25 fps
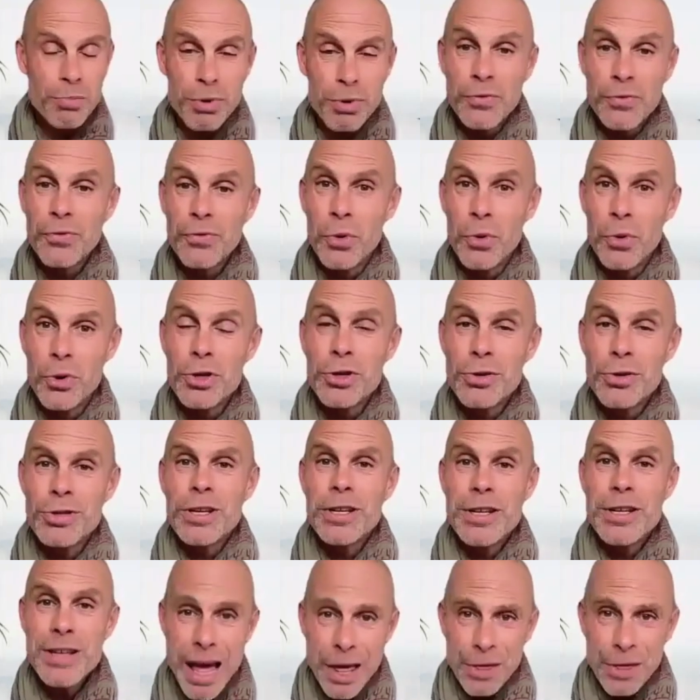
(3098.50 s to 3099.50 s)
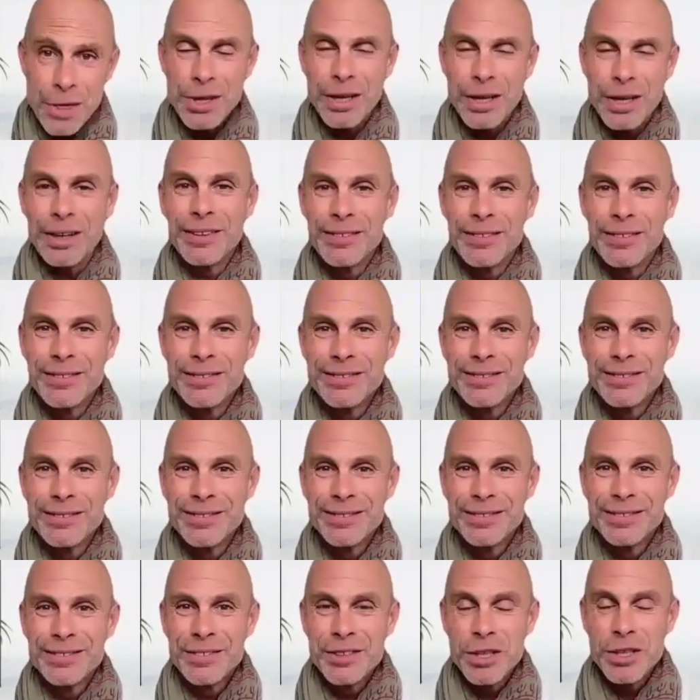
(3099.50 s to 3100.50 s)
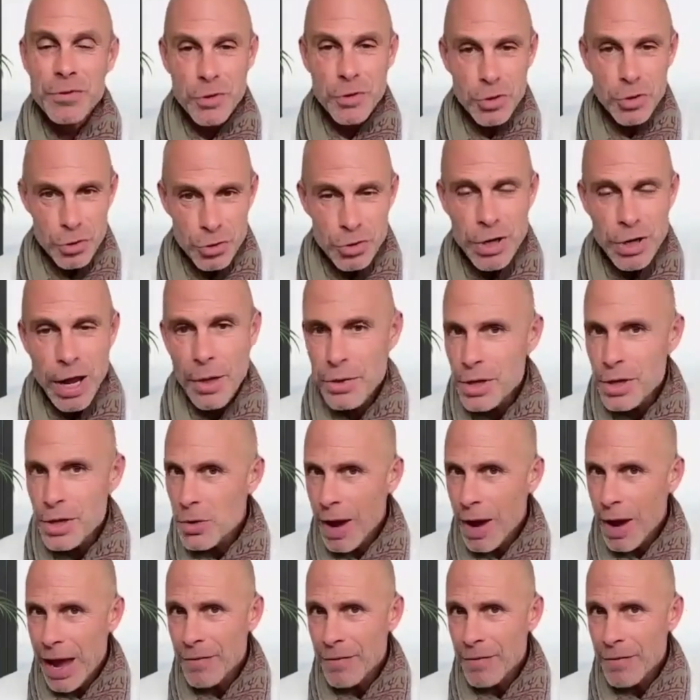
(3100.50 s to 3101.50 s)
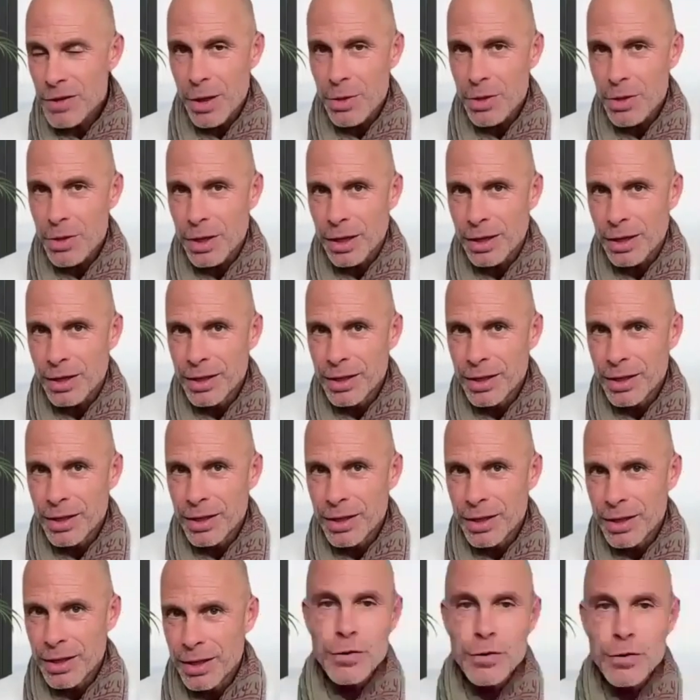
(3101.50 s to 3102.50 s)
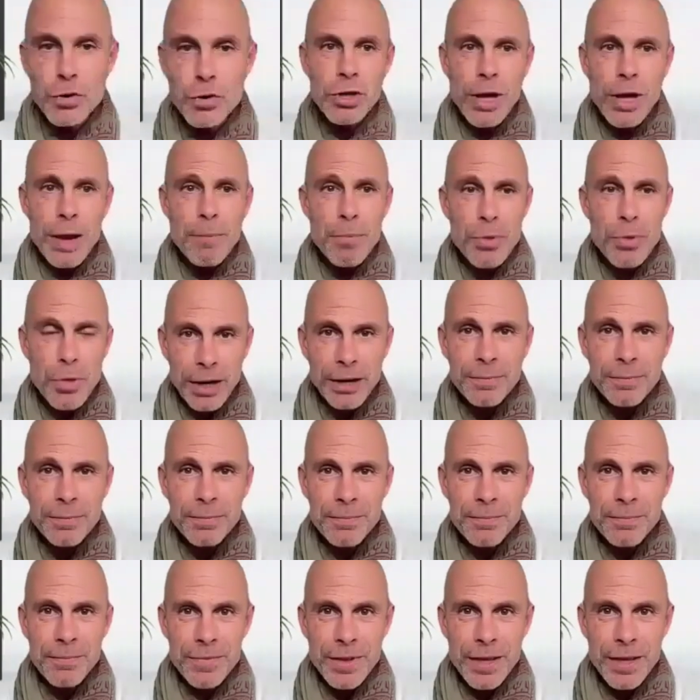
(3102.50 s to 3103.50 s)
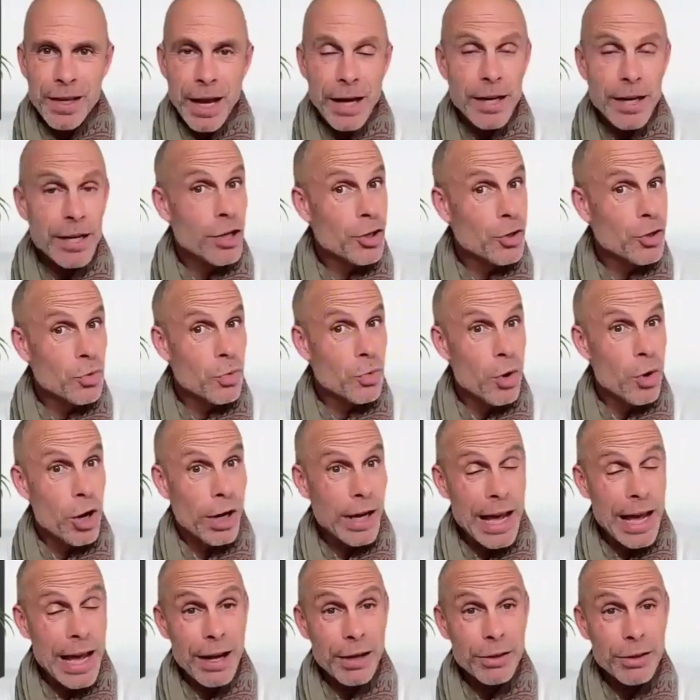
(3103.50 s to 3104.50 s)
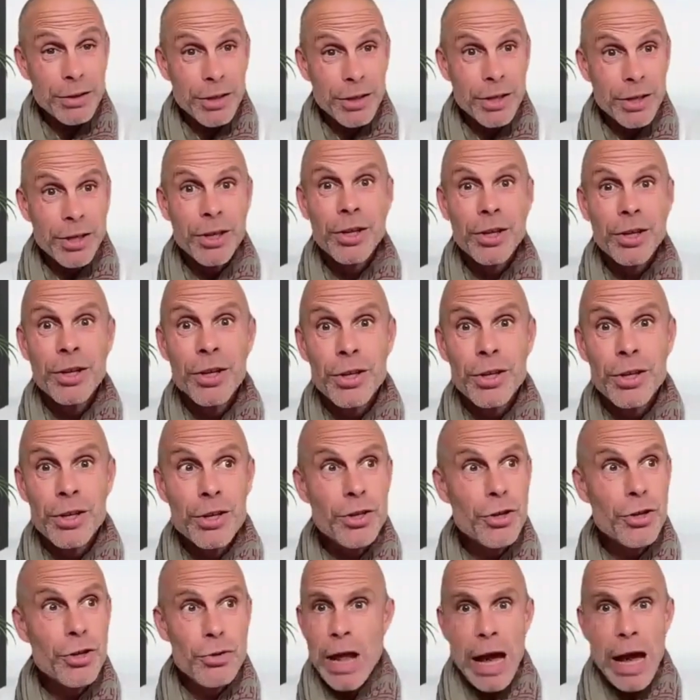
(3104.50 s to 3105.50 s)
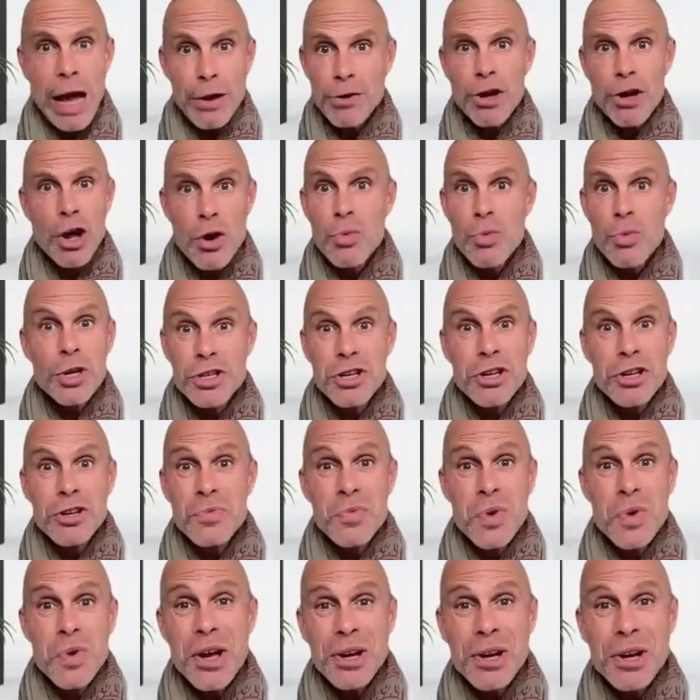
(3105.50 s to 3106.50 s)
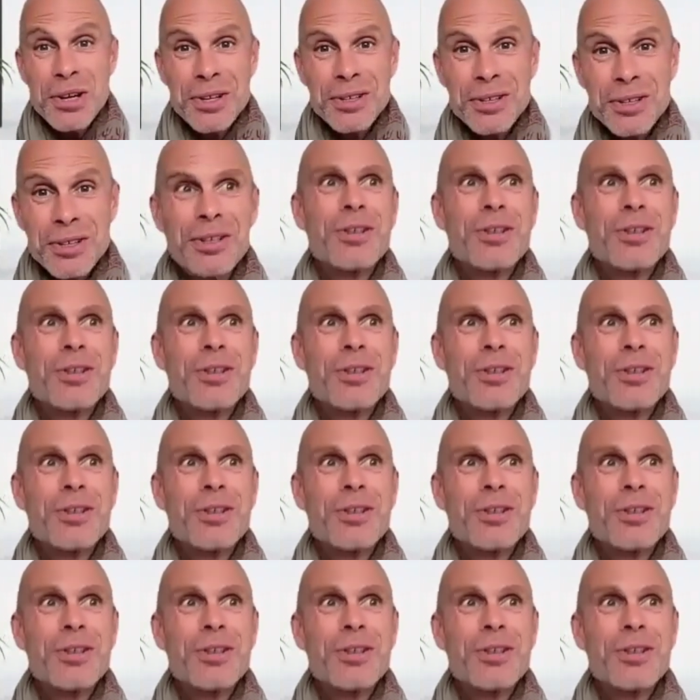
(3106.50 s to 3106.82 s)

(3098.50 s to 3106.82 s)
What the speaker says: before you did nothing. If you do nothing, you have nothing. If you do something and it doesn't work out, you now know what didn't work.